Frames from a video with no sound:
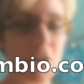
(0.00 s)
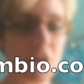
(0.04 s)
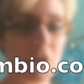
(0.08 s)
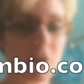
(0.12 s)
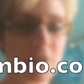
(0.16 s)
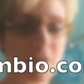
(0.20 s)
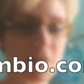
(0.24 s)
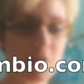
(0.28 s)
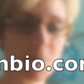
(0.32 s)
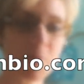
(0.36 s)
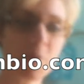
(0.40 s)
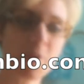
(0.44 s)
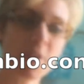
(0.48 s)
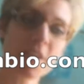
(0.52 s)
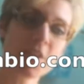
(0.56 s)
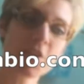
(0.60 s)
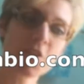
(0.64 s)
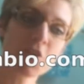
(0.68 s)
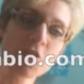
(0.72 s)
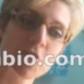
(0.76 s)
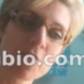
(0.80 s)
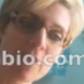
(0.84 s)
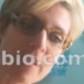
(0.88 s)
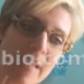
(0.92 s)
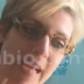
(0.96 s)
You get to put in
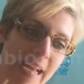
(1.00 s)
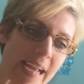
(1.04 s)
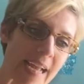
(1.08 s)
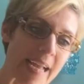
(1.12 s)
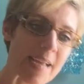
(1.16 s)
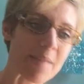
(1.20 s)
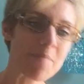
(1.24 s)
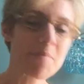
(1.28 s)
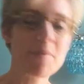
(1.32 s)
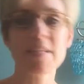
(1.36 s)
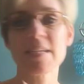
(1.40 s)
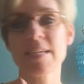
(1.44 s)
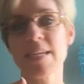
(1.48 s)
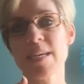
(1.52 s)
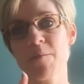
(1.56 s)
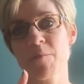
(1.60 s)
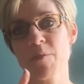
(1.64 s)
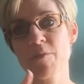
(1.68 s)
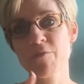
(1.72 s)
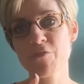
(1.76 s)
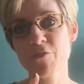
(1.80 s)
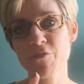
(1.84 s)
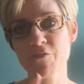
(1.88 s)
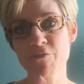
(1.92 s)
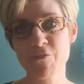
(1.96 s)
your name, the name
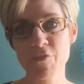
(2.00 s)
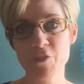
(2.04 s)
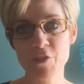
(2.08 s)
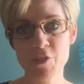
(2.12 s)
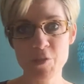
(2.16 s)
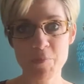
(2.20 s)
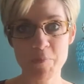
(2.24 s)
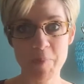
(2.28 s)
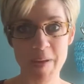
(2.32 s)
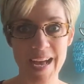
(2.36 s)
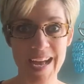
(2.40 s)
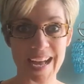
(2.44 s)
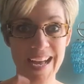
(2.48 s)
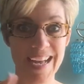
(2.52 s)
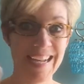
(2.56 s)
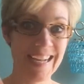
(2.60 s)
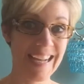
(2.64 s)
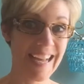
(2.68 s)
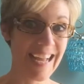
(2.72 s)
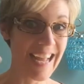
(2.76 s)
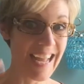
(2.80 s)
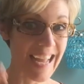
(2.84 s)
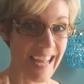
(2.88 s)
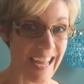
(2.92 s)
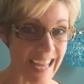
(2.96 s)
of your first pet,
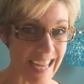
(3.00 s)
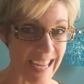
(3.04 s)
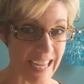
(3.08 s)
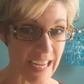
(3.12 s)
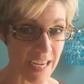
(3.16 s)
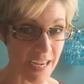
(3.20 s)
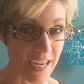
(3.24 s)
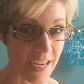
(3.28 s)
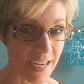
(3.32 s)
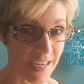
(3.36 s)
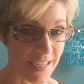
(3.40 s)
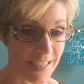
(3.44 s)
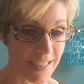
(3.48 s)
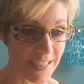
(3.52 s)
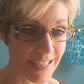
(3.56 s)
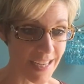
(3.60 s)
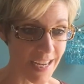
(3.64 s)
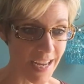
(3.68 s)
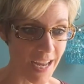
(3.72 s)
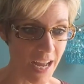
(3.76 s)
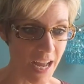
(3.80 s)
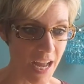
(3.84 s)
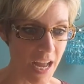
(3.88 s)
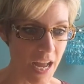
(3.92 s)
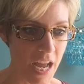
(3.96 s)
and
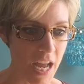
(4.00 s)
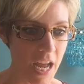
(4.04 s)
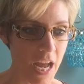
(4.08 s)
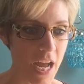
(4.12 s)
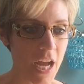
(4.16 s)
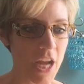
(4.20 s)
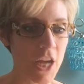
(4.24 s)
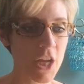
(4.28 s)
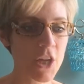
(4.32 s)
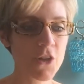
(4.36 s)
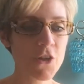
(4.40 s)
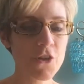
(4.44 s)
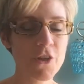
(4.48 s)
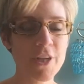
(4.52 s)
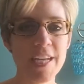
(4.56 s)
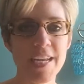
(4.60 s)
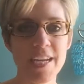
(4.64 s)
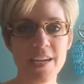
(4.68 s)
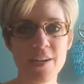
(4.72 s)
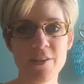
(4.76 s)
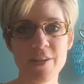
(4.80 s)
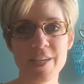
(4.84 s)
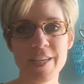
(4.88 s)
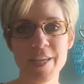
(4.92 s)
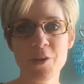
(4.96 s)
your
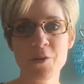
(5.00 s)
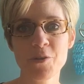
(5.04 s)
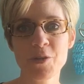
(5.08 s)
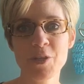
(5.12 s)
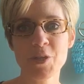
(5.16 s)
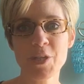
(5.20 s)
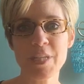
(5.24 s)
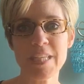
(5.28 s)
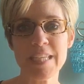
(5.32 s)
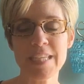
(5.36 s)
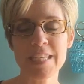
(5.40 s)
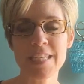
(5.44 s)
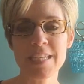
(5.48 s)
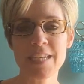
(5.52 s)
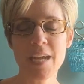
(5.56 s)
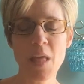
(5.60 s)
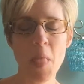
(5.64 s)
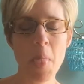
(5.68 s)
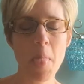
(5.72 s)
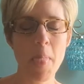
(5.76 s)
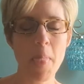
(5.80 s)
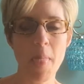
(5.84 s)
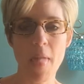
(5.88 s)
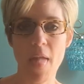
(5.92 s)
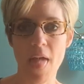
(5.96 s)
karaoke
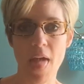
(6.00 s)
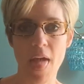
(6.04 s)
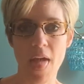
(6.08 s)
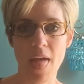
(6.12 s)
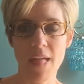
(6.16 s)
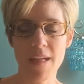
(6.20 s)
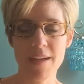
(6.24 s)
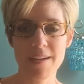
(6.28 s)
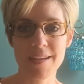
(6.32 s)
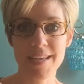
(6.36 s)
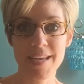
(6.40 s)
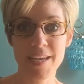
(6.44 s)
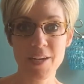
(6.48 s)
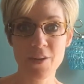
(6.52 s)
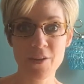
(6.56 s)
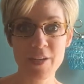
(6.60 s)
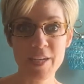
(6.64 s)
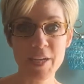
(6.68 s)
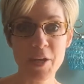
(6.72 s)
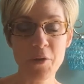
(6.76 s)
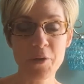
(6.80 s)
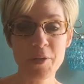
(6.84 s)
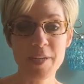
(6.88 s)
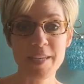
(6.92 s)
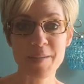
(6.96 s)

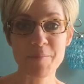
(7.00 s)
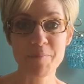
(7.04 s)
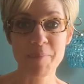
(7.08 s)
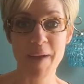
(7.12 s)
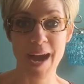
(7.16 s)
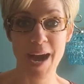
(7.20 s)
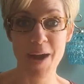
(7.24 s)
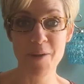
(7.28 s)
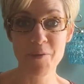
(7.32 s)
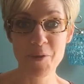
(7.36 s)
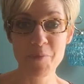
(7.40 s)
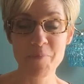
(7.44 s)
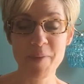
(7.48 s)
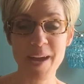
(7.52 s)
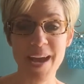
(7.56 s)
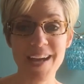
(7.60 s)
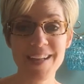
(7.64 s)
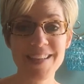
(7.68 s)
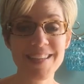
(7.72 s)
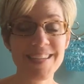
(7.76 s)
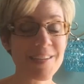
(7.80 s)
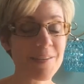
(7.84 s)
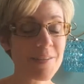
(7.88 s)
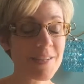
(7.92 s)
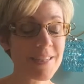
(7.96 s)
power
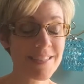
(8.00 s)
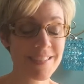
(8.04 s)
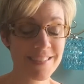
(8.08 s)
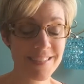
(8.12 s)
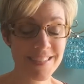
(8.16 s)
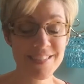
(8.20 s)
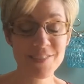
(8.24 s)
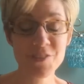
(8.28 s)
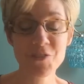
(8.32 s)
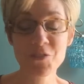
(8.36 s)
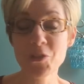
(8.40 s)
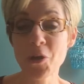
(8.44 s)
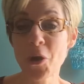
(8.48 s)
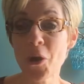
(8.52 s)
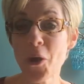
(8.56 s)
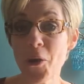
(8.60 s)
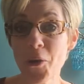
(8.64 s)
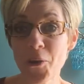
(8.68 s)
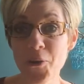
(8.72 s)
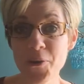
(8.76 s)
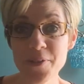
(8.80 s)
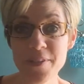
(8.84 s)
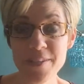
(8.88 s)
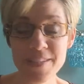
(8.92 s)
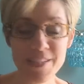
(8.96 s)
ballad.
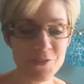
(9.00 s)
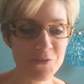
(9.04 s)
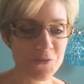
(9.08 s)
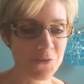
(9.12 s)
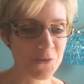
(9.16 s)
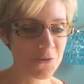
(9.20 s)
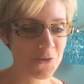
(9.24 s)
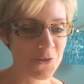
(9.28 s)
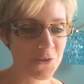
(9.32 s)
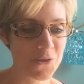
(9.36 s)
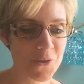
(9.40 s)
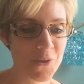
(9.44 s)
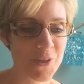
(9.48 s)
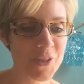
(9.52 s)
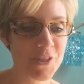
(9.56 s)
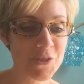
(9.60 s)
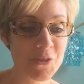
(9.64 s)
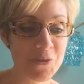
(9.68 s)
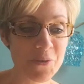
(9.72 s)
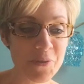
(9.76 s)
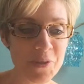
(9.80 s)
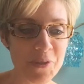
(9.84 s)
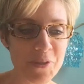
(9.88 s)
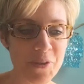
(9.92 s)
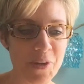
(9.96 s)
Totally true story. Do
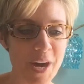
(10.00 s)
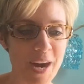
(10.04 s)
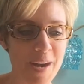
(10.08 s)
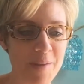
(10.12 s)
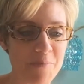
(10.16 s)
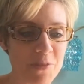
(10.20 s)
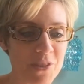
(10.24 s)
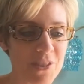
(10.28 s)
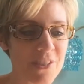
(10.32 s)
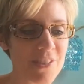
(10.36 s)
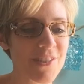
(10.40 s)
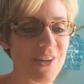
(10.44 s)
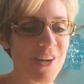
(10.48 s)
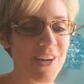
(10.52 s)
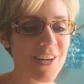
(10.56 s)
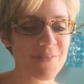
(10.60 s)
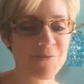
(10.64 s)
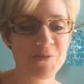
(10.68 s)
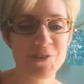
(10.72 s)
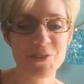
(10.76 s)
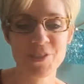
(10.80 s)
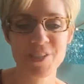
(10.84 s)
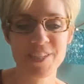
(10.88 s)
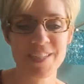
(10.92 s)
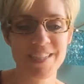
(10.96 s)
you know what your options are? I'm
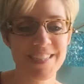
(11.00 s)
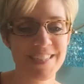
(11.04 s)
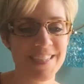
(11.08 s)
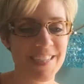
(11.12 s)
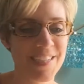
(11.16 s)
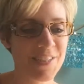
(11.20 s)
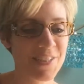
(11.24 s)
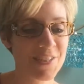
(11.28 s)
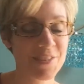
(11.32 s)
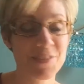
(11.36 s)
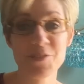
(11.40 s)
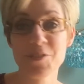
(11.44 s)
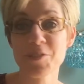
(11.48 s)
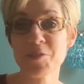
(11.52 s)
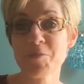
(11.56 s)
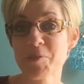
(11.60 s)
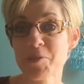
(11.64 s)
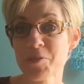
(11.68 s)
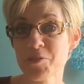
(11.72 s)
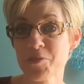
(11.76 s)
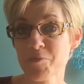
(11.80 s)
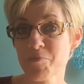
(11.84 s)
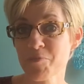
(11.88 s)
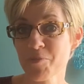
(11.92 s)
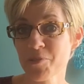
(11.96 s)
just going to tell you. This is going to
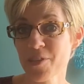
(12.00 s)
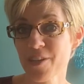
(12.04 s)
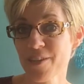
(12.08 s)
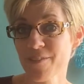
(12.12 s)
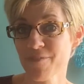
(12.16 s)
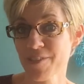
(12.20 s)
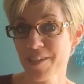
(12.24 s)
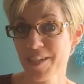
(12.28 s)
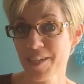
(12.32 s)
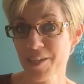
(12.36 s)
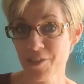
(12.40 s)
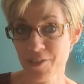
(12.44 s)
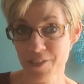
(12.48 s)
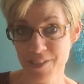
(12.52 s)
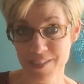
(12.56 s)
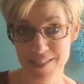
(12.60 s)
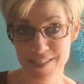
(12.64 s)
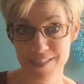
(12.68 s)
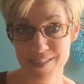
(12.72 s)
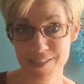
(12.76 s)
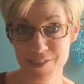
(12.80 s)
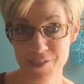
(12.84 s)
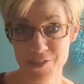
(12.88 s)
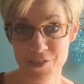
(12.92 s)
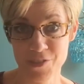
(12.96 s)
be a super long video because
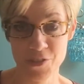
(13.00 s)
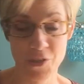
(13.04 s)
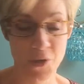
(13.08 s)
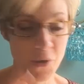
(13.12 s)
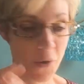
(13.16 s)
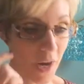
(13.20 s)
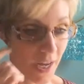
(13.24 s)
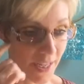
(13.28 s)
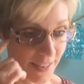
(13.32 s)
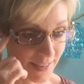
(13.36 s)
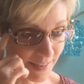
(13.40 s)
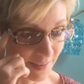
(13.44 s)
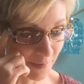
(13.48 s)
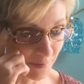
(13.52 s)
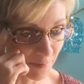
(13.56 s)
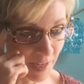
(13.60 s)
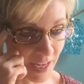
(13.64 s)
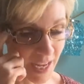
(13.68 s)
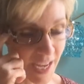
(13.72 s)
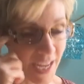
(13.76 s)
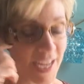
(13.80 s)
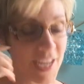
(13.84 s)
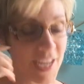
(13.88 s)
this is so awesome.